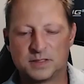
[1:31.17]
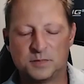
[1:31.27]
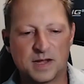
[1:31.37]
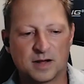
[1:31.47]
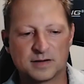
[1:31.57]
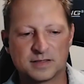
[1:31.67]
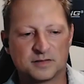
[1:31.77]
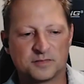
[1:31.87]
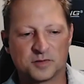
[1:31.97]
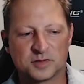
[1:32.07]
to be honest,
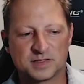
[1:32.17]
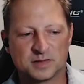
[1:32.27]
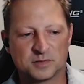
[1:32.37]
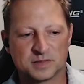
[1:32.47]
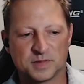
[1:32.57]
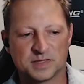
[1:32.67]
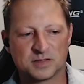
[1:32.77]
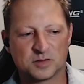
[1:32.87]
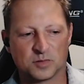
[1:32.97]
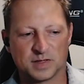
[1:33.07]
at first it was a bit
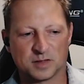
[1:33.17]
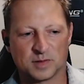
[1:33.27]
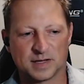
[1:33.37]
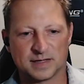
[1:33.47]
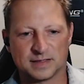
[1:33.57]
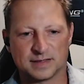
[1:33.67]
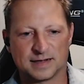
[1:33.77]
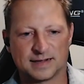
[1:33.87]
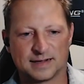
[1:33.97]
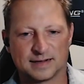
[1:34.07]
surreal when I
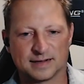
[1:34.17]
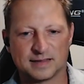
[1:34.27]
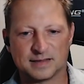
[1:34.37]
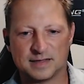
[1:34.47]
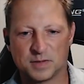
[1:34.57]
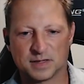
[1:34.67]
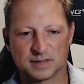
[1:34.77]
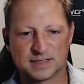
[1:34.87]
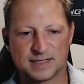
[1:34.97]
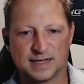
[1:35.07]
uh, got the
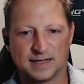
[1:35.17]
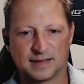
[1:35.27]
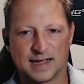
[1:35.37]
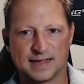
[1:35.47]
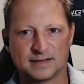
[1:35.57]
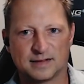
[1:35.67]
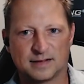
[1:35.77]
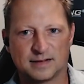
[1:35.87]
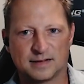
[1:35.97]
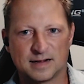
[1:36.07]
email saying that
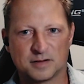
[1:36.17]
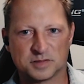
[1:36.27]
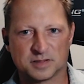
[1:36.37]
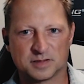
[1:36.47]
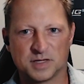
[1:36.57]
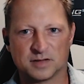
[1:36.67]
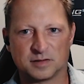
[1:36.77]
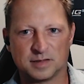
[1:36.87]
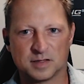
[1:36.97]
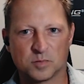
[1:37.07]
uh, I was going to be
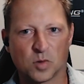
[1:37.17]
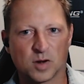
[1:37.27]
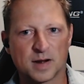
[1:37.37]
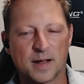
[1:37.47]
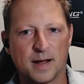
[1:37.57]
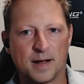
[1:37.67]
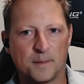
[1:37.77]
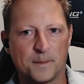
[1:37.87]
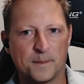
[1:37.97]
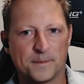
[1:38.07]
on the leaderboard.
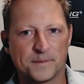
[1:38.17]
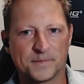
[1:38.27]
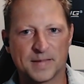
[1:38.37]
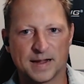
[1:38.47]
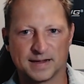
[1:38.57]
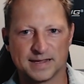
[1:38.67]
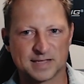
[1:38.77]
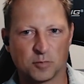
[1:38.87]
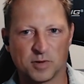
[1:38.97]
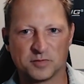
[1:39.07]
Um, I
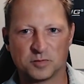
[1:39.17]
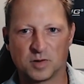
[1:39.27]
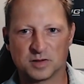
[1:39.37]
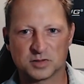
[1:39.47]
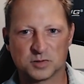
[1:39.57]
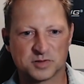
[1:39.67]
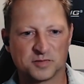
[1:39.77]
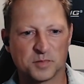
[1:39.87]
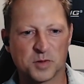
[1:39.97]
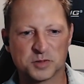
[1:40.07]
guess I went through all sorts
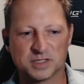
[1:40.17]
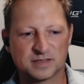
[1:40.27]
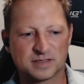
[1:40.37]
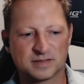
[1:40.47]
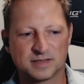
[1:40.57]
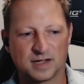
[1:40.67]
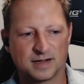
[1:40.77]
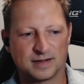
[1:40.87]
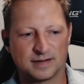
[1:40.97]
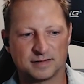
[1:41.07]
of emotions,
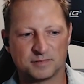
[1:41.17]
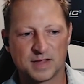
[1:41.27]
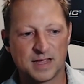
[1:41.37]
uh,